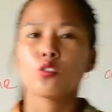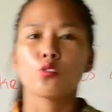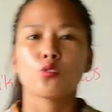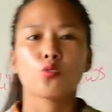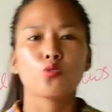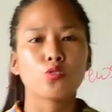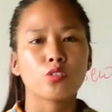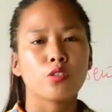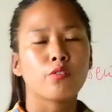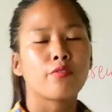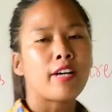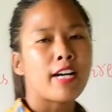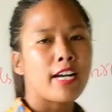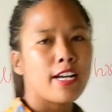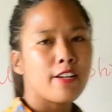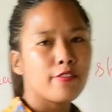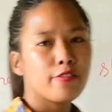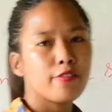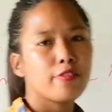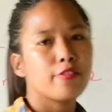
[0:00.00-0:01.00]
to
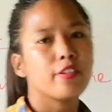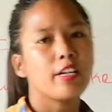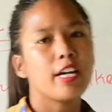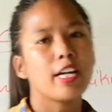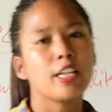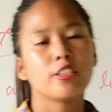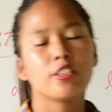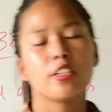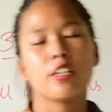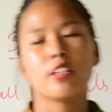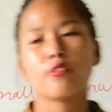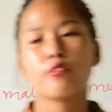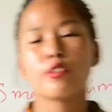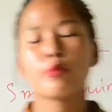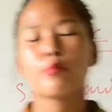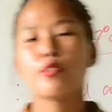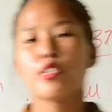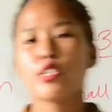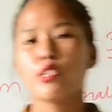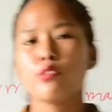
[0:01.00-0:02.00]
survive and then
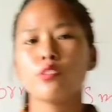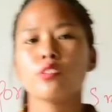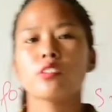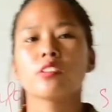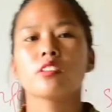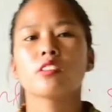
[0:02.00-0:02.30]
reproduce